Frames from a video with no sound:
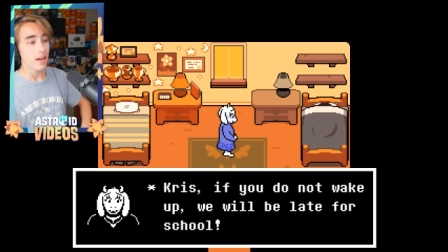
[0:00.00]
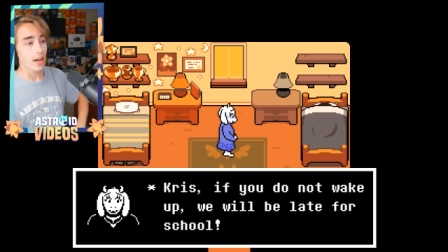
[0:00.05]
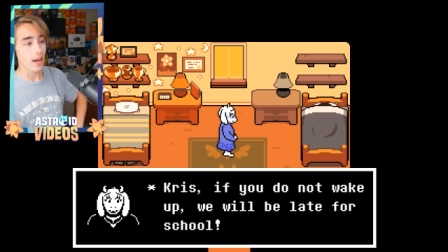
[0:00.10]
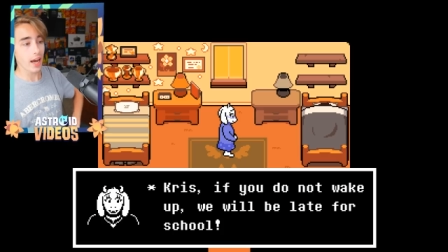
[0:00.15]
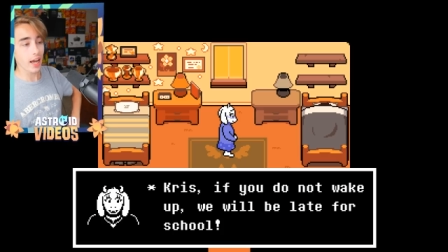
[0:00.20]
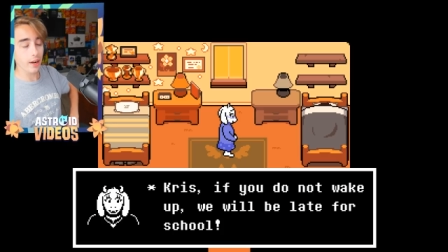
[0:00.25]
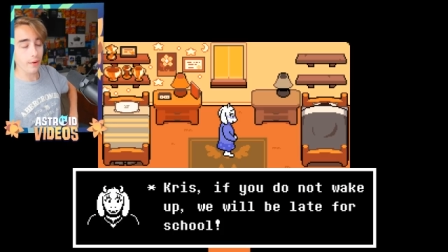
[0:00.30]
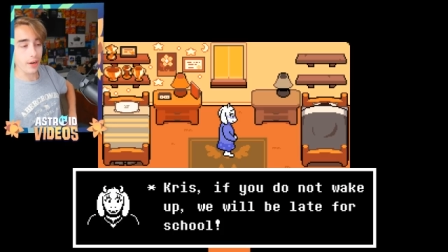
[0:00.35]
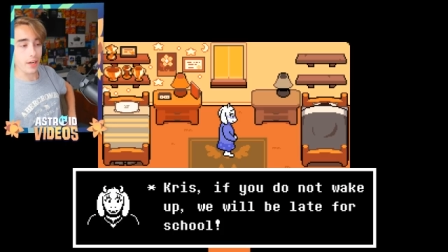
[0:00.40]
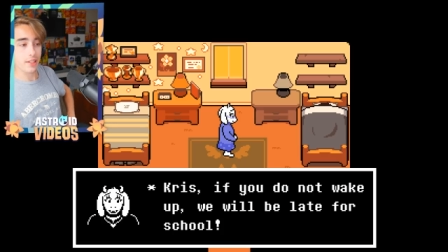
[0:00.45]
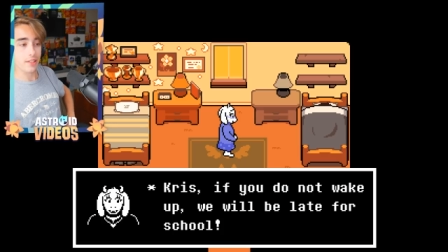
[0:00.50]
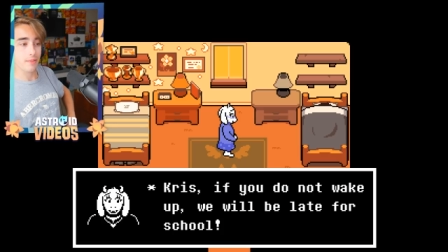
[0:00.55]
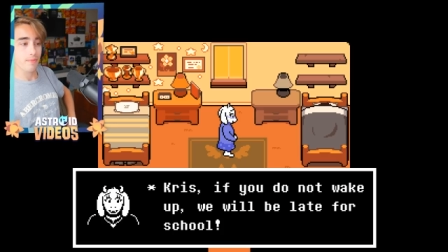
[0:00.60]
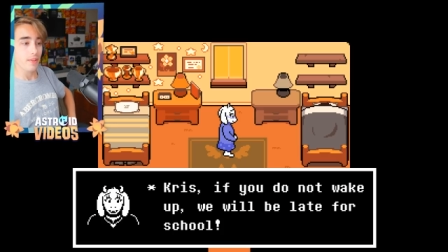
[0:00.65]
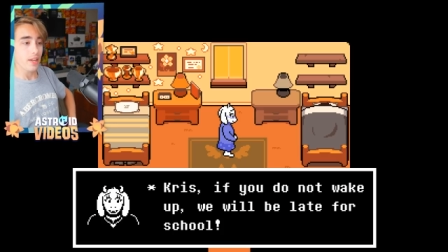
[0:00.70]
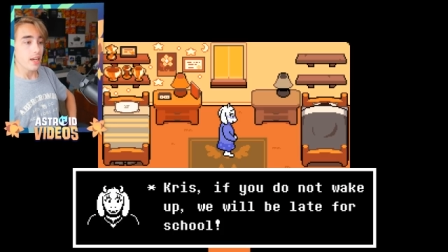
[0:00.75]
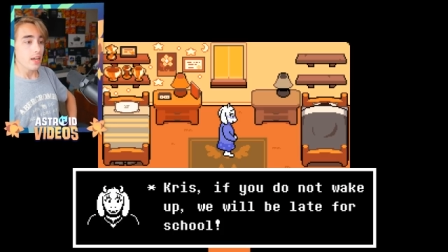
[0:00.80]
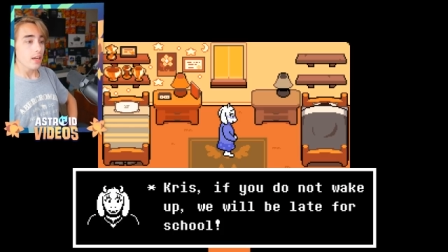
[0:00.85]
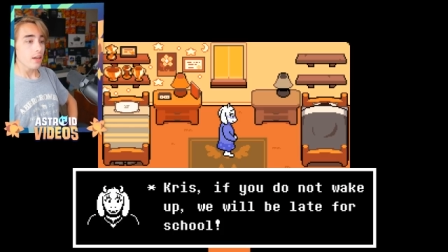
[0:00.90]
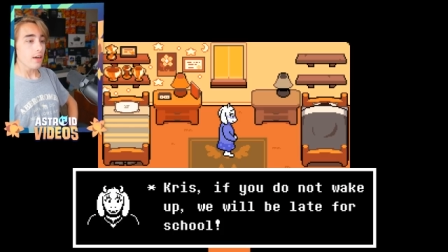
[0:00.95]
Anyways,
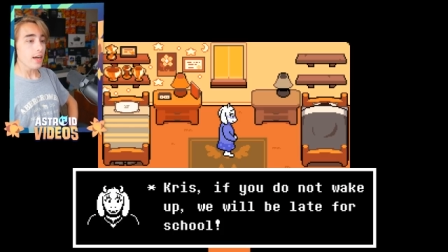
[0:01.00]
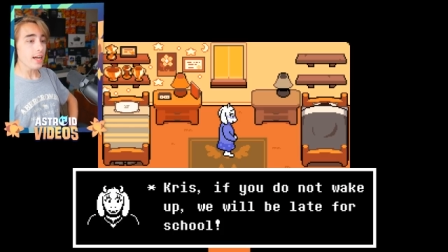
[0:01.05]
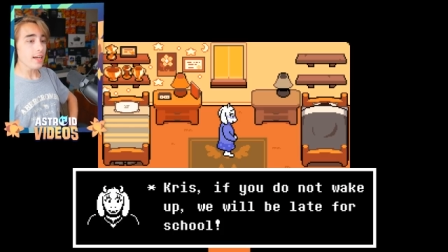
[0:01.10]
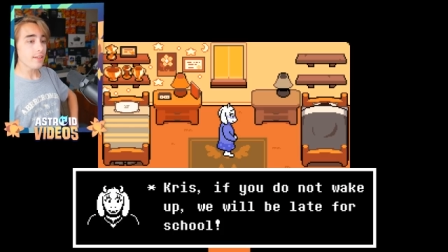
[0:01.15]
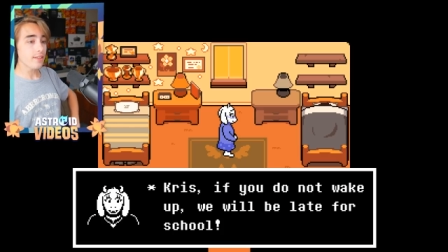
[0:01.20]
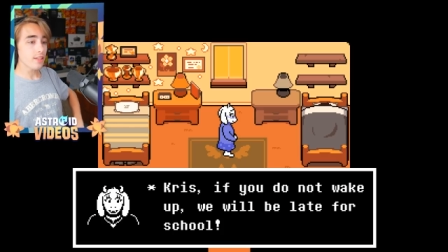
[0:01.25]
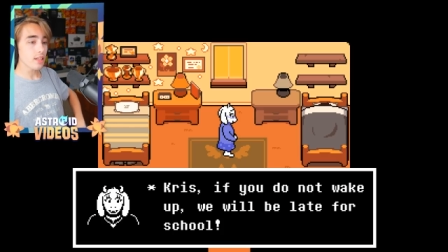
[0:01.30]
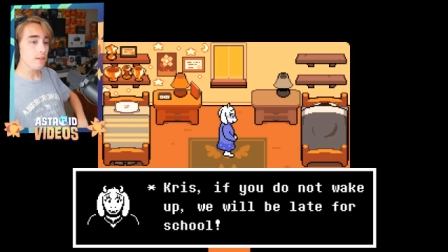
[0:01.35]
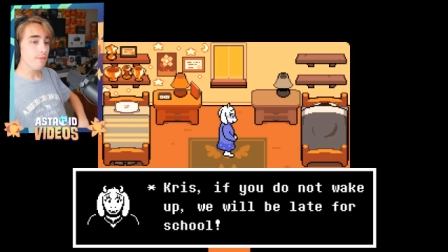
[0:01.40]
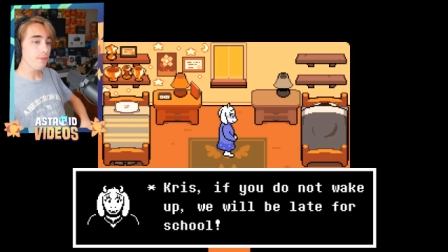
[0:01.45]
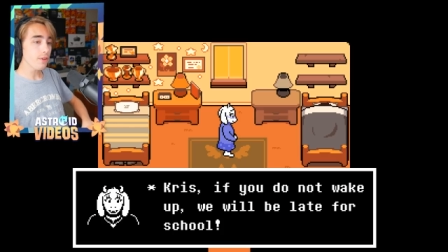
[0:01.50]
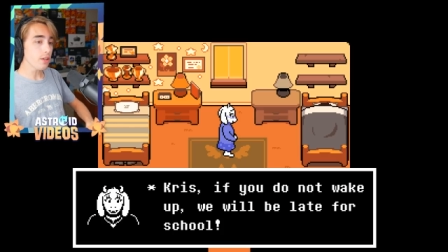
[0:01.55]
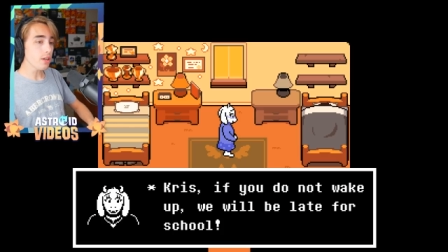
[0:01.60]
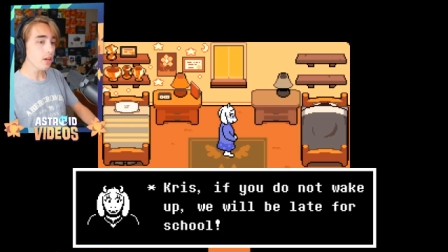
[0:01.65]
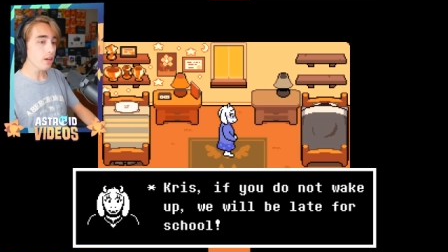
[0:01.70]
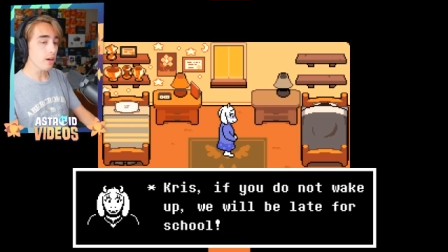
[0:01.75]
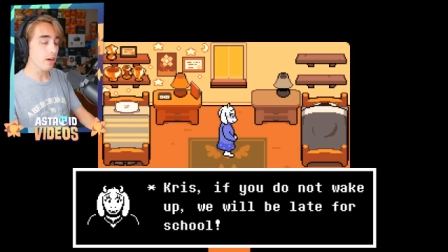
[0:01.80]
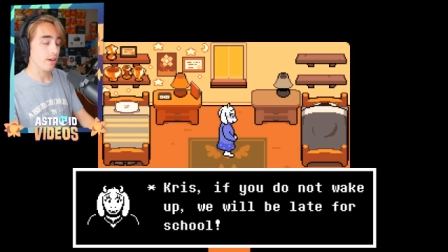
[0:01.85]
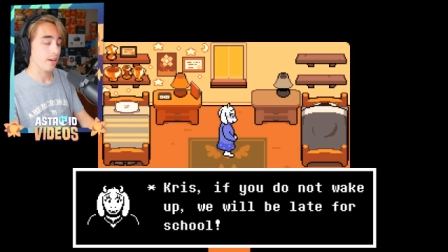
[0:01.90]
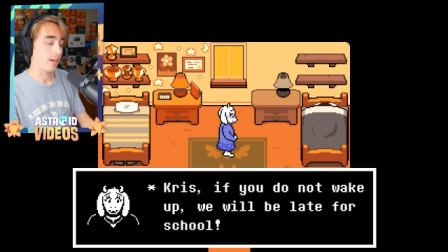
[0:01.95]
Kris, if you
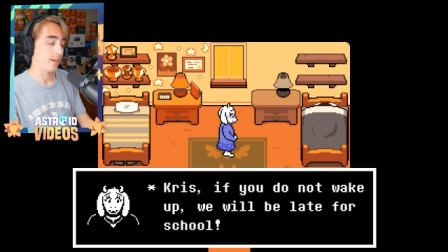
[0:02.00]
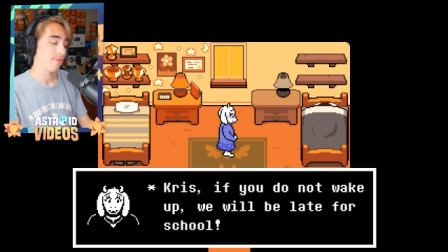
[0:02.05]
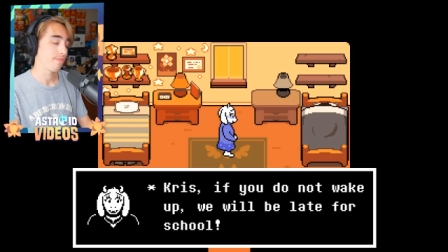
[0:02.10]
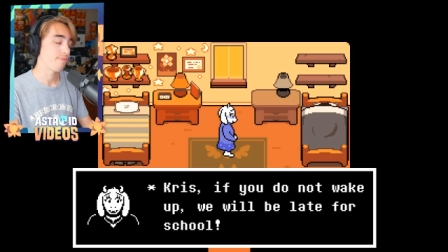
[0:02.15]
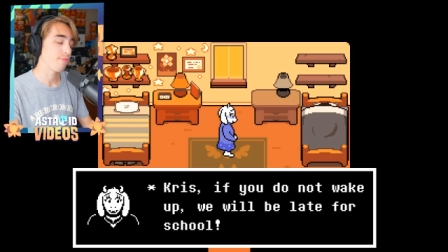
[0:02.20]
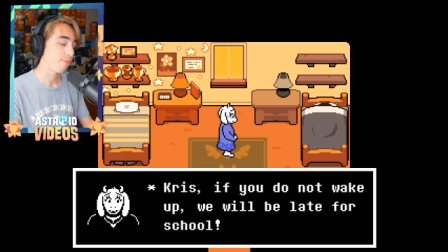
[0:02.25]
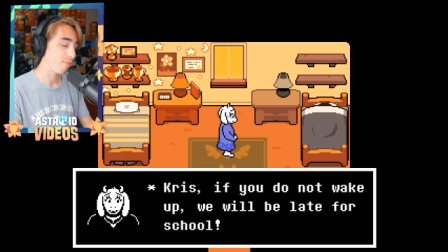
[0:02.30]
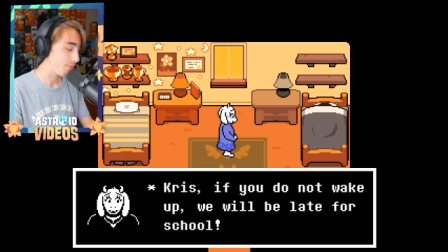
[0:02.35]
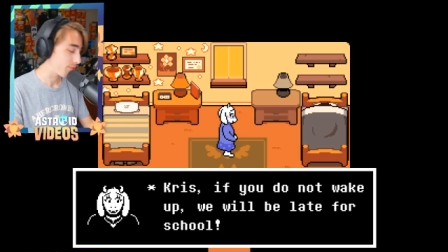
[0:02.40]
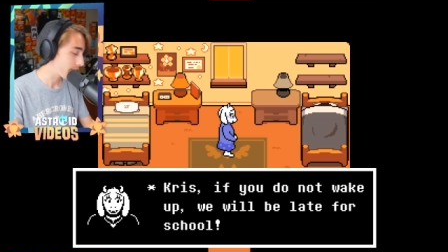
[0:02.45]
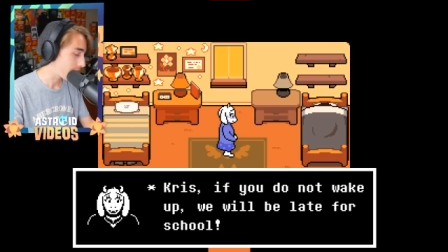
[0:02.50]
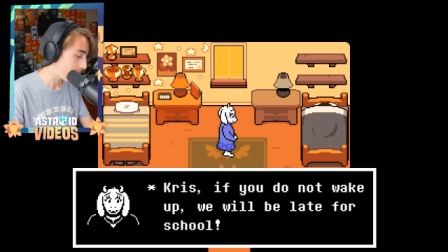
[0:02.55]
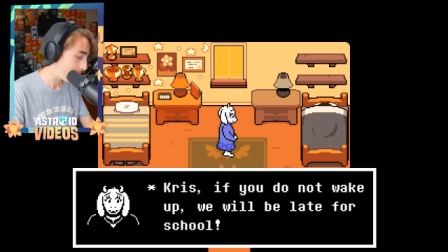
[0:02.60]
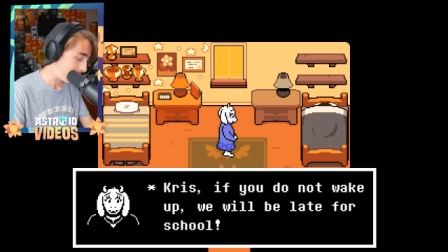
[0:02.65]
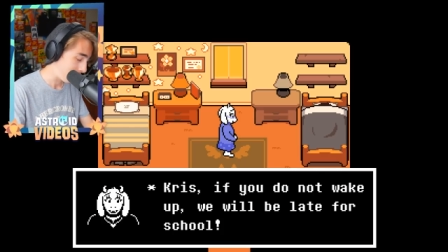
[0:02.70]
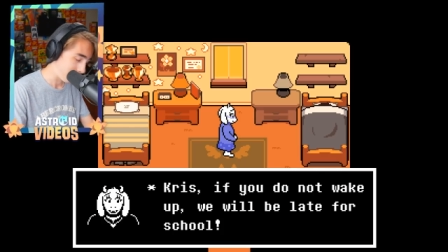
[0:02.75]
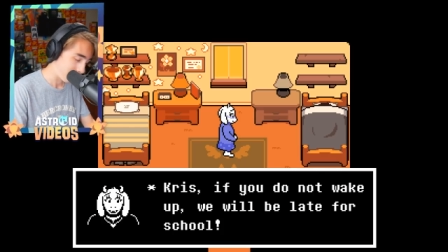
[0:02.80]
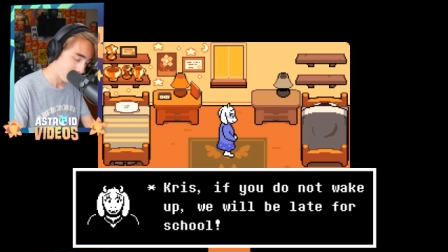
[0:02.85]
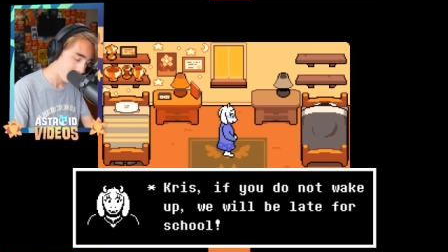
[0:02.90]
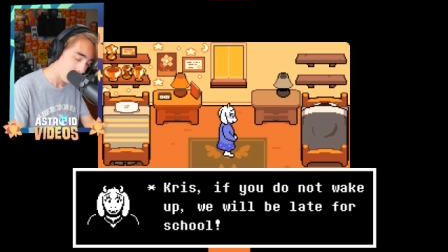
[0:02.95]
don't, okay, pff, come
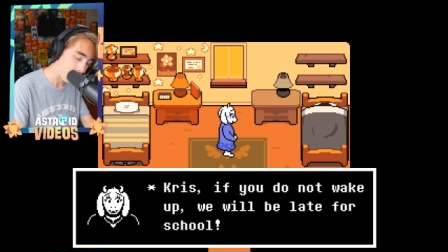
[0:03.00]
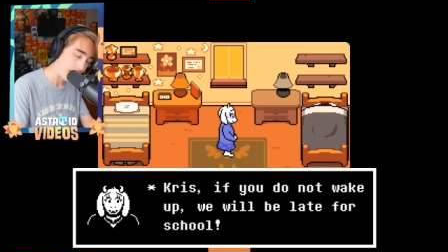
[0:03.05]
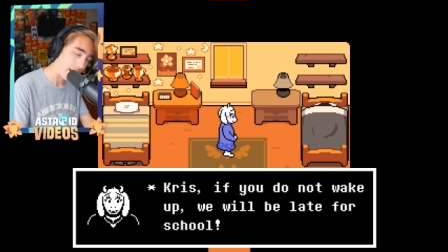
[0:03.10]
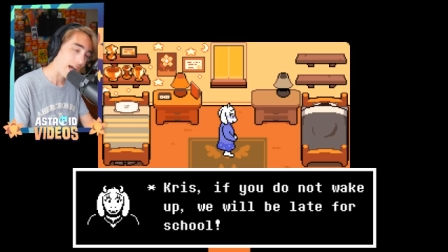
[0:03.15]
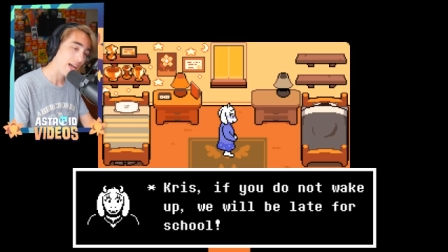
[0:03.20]
on, come on.